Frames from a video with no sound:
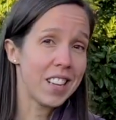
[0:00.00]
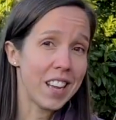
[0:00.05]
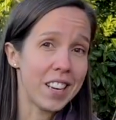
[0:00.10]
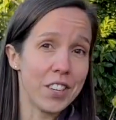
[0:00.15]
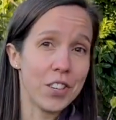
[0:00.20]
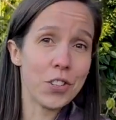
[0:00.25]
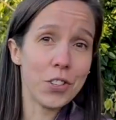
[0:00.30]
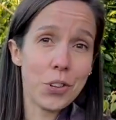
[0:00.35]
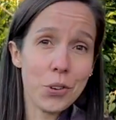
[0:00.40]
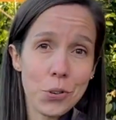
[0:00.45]
at
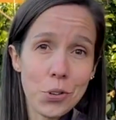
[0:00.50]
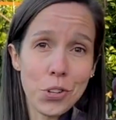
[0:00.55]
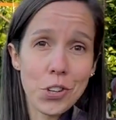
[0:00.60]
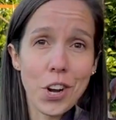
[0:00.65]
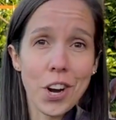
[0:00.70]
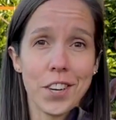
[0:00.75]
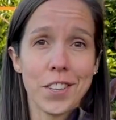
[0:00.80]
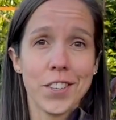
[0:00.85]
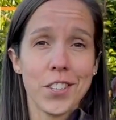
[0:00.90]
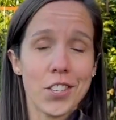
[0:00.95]
your local
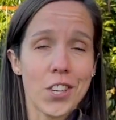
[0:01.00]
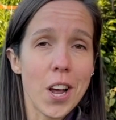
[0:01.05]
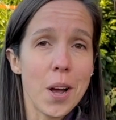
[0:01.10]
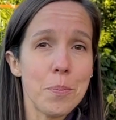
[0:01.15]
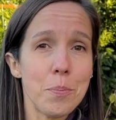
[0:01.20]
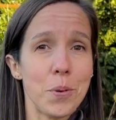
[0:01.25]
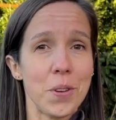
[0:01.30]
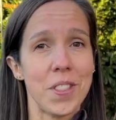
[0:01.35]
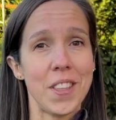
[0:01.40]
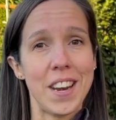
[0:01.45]
garden shop
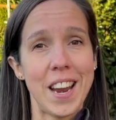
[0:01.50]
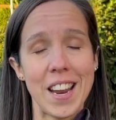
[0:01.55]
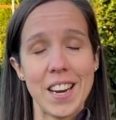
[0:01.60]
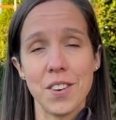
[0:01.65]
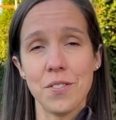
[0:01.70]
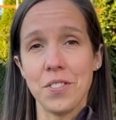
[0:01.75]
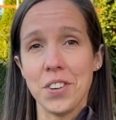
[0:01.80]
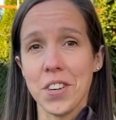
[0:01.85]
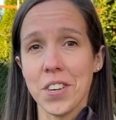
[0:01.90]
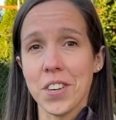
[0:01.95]
with an
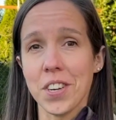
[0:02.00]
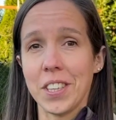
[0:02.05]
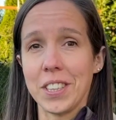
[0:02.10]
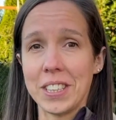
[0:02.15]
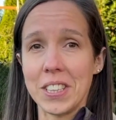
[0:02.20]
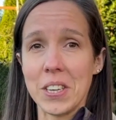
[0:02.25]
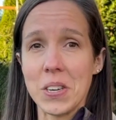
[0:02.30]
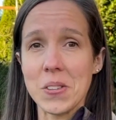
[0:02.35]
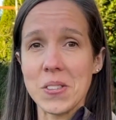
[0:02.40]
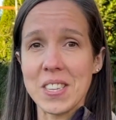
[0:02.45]
end-of-year
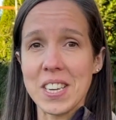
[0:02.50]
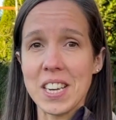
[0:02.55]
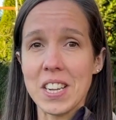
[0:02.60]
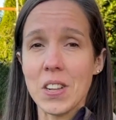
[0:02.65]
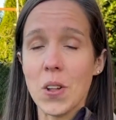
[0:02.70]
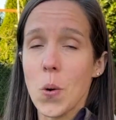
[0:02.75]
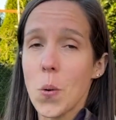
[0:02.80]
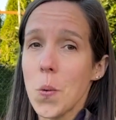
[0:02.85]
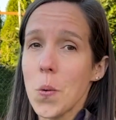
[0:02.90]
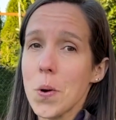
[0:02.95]
clear-out sale,
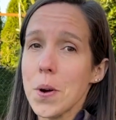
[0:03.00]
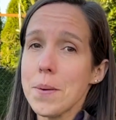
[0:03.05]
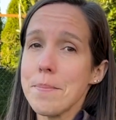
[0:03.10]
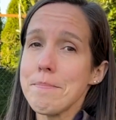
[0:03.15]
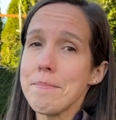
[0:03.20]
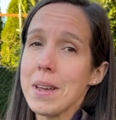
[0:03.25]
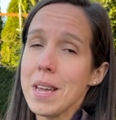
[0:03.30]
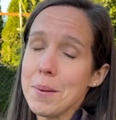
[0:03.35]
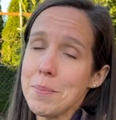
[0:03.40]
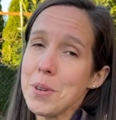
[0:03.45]
or
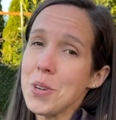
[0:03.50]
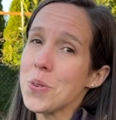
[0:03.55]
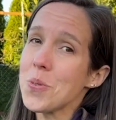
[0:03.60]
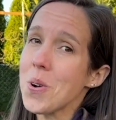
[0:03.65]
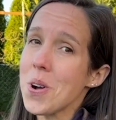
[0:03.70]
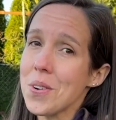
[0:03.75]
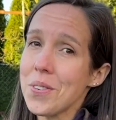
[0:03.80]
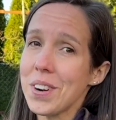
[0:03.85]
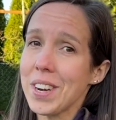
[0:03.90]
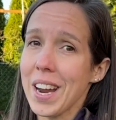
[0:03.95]
maybe you
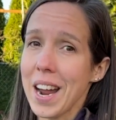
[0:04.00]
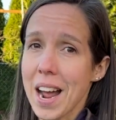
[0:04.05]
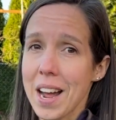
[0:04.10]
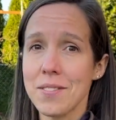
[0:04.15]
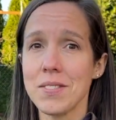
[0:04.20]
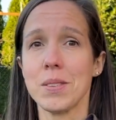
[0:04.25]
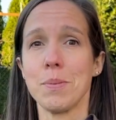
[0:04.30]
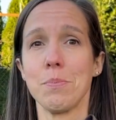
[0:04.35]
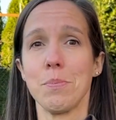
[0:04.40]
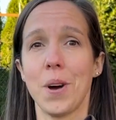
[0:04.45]
already have
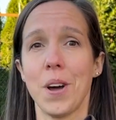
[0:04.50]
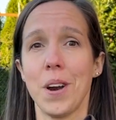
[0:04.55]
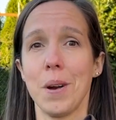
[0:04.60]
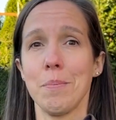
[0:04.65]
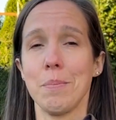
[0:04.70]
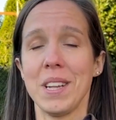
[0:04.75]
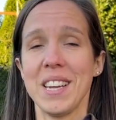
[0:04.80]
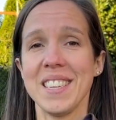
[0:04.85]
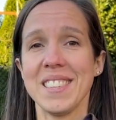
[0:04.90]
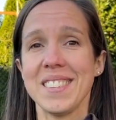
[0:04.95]
some potted
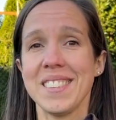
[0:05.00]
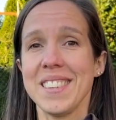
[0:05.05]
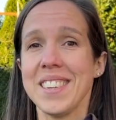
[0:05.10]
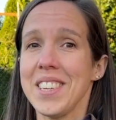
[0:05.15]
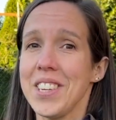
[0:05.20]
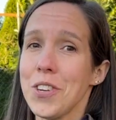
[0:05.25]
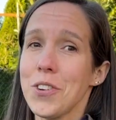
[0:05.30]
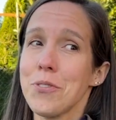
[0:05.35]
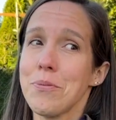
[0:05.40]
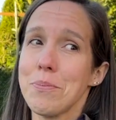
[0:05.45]
plants that
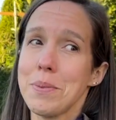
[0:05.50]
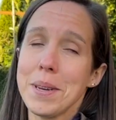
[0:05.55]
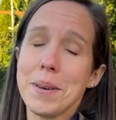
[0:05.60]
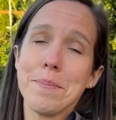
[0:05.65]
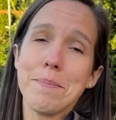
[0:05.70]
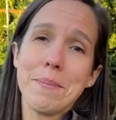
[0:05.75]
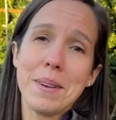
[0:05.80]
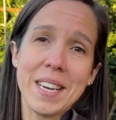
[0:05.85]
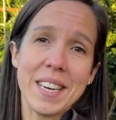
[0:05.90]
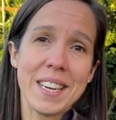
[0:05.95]
you've
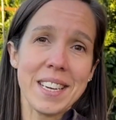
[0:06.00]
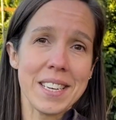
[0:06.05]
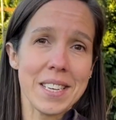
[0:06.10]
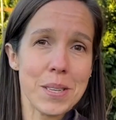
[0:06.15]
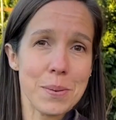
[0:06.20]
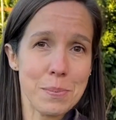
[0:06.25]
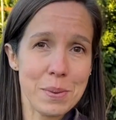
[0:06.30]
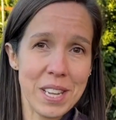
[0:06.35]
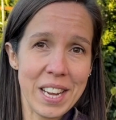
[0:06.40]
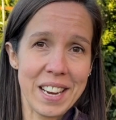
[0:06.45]
been meaning to
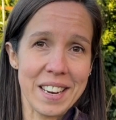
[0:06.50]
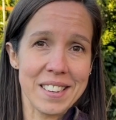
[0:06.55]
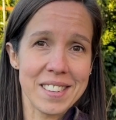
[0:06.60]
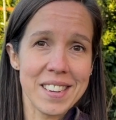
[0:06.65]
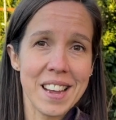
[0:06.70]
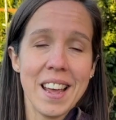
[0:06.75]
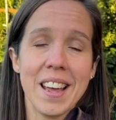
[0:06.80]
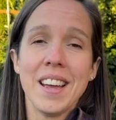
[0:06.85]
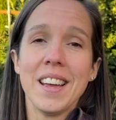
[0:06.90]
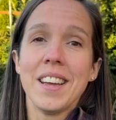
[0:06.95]
plant.
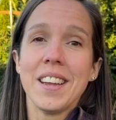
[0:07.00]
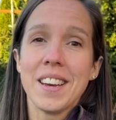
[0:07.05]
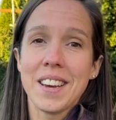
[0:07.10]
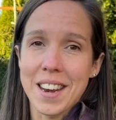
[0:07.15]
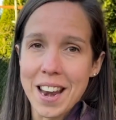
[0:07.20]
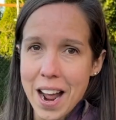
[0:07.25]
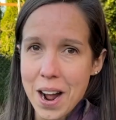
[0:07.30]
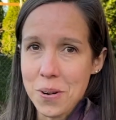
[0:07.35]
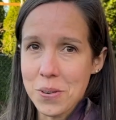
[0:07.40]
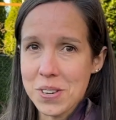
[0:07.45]

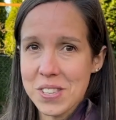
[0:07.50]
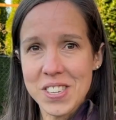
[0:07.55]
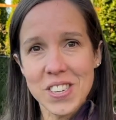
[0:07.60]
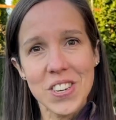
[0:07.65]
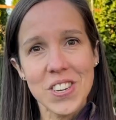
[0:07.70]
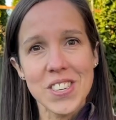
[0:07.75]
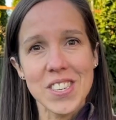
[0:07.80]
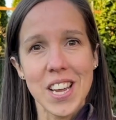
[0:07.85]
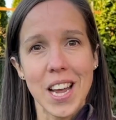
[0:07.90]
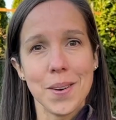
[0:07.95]
Now is a
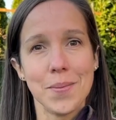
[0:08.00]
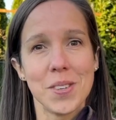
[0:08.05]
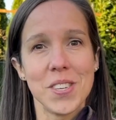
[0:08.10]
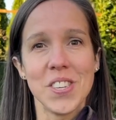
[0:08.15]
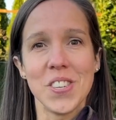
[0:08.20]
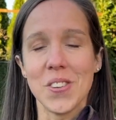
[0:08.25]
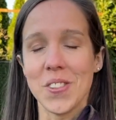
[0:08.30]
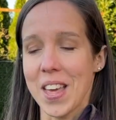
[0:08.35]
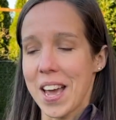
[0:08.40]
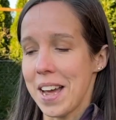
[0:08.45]
good time to
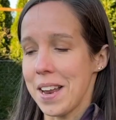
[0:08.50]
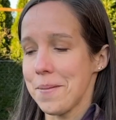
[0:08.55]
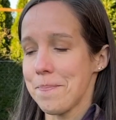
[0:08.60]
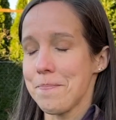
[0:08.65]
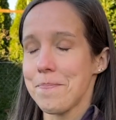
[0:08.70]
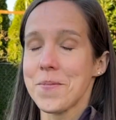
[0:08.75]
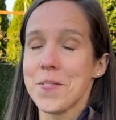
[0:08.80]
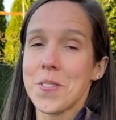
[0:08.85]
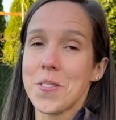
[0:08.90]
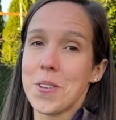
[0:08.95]
do that.
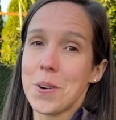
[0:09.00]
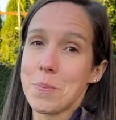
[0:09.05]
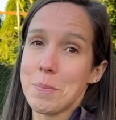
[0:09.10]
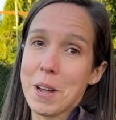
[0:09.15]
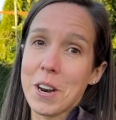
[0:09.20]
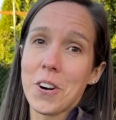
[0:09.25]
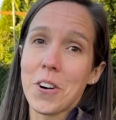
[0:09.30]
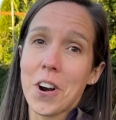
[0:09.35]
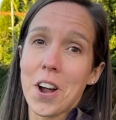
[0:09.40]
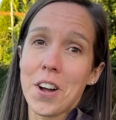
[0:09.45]
They're
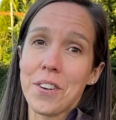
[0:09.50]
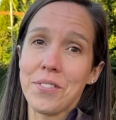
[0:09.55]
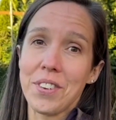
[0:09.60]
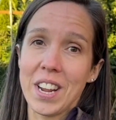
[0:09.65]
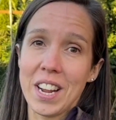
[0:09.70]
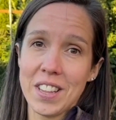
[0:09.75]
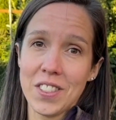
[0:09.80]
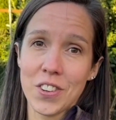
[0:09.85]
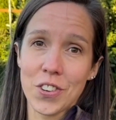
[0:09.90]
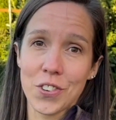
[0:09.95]
better off
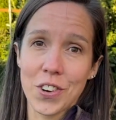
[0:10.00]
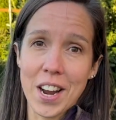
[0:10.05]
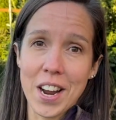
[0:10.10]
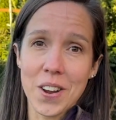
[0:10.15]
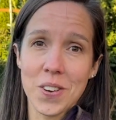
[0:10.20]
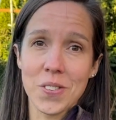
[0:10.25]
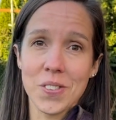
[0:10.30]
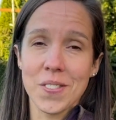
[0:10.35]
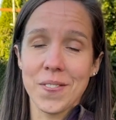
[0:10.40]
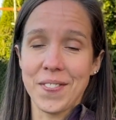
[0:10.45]
in the
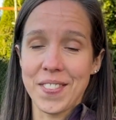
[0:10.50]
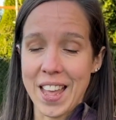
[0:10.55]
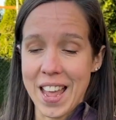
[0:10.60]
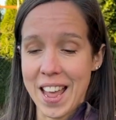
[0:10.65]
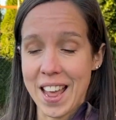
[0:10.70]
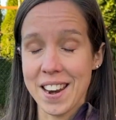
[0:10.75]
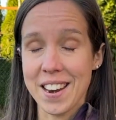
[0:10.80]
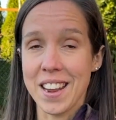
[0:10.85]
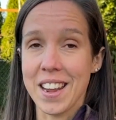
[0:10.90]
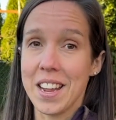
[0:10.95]
ground
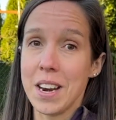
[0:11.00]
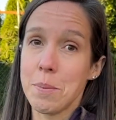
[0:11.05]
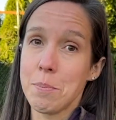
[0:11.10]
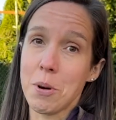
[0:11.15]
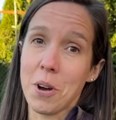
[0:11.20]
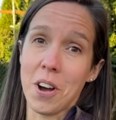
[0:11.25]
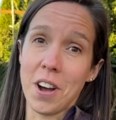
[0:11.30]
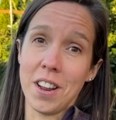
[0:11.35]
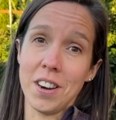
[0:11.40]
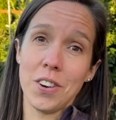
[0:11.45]
than in a
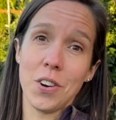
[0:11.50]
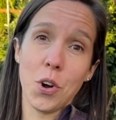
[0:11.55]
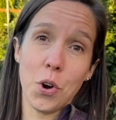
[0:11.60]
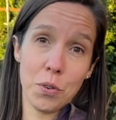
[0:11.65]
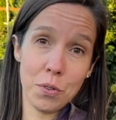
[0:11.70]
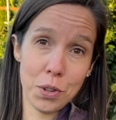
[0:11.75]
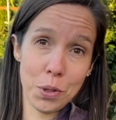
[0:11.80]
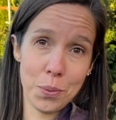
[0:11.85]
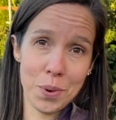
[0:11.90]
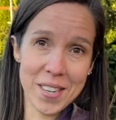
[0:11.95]
pot
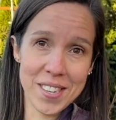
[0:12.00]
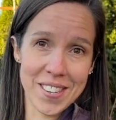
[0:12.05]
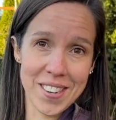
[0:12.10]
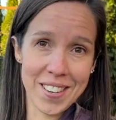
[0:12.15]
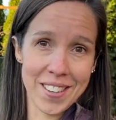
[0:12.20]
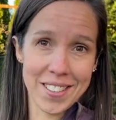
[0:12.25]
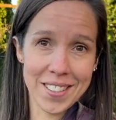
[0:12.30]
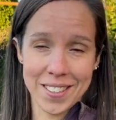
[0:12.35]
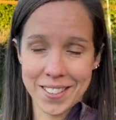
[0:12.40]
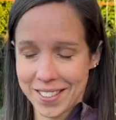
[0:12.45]
over the winter.